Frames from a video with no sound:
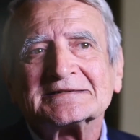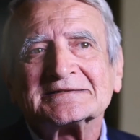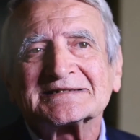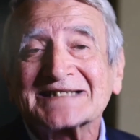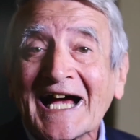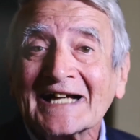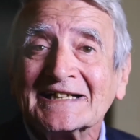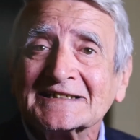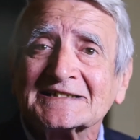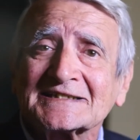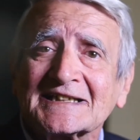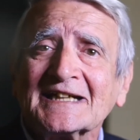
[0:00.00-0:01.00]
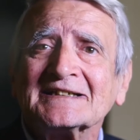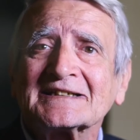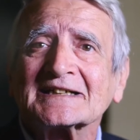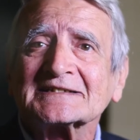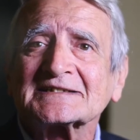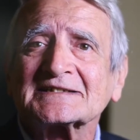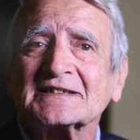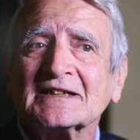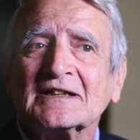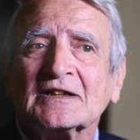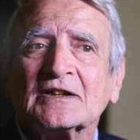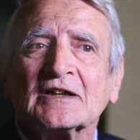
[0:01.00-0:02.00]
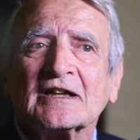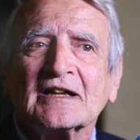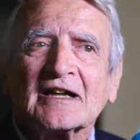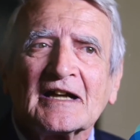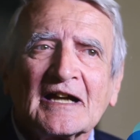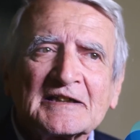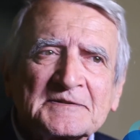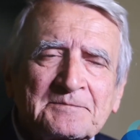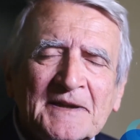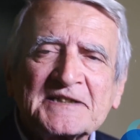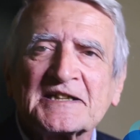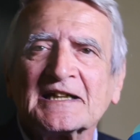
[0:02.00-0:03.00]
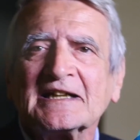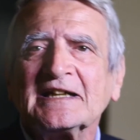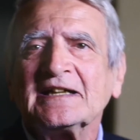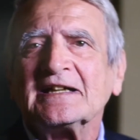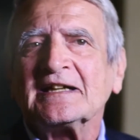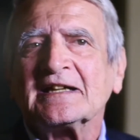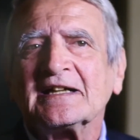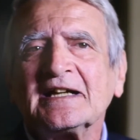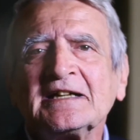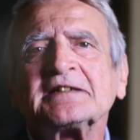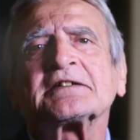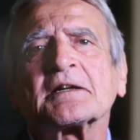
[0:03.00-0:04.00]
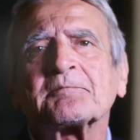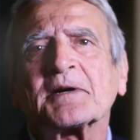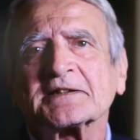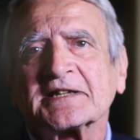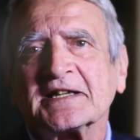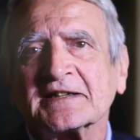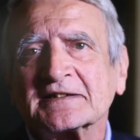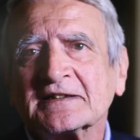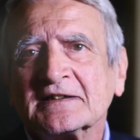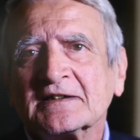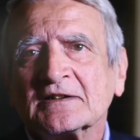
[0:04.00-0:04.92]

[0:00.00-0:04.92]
science centers especially in interpreting